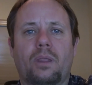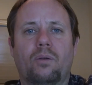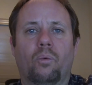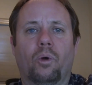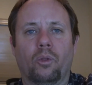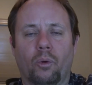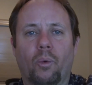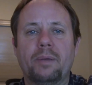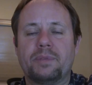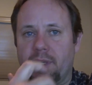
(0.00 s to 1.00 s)
on the
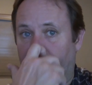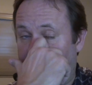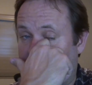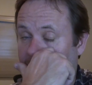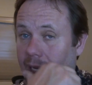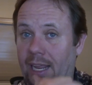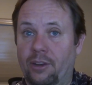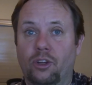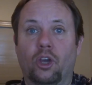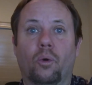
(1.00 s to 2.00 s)
website and
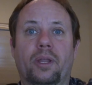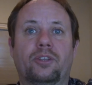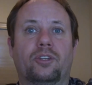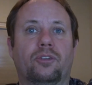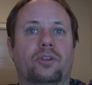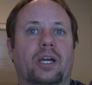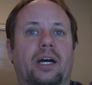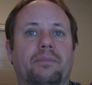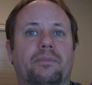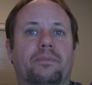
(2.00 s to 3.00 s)
you go into
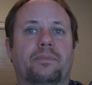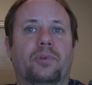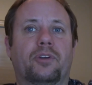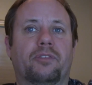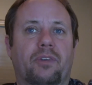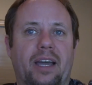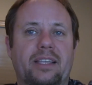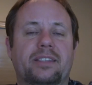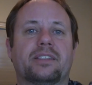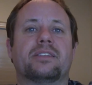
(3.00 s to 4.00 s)
uh, your
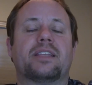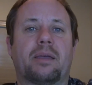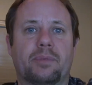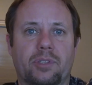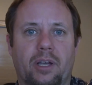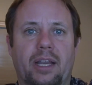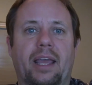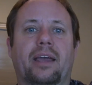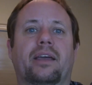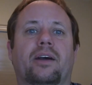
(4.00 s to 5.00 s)
devices, Amazon
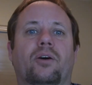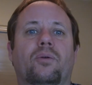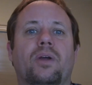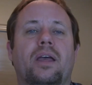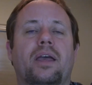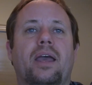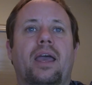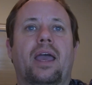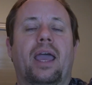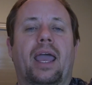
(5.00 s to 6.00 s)
Echo,
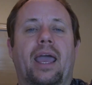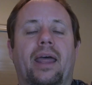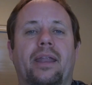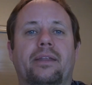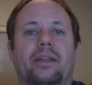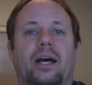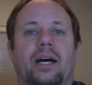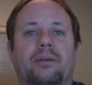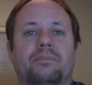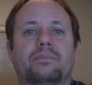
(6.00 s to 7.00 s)
and
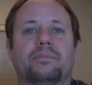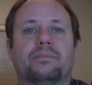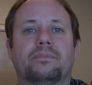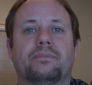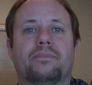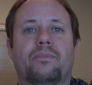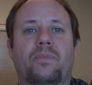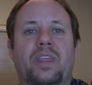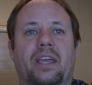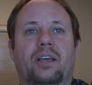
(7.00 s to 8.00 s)
um,
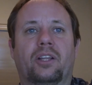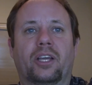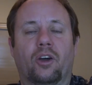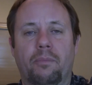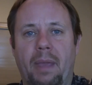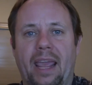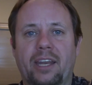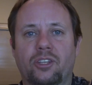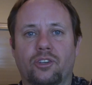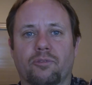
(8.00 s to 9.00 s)
then click on
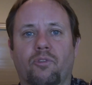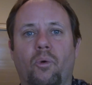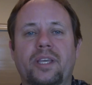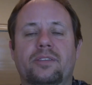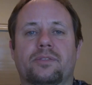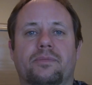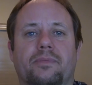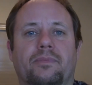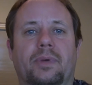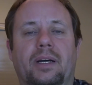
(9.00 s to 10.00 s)
manage your voice
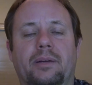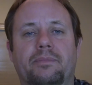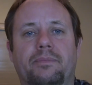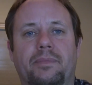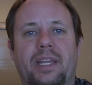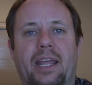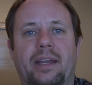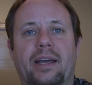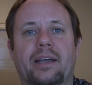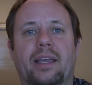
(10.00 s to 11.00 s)
uh,
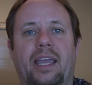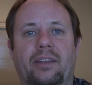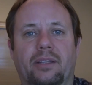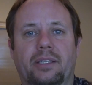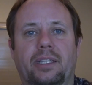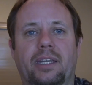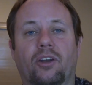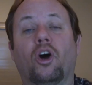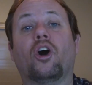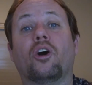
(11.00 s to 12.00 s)
data and delete it
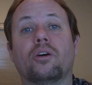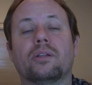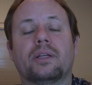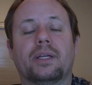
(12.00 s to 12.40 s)
all.